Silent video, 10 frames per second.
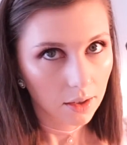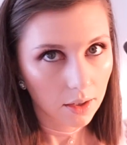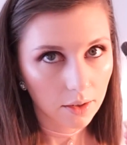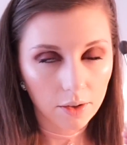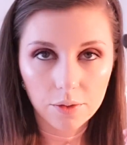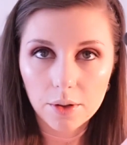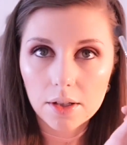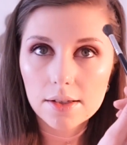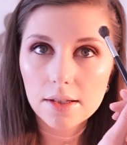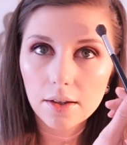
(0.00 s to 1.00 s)
I don't know if you
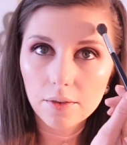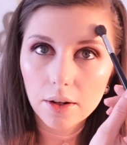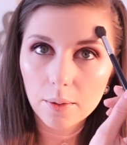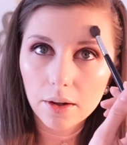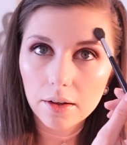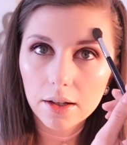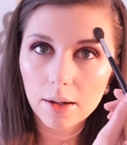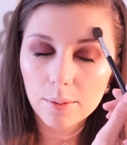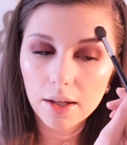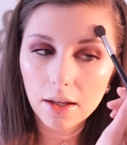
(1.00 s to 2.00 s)
can see it very well, and
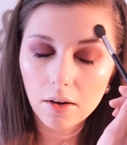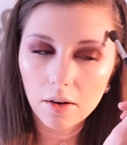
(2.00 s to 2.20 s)
I'm making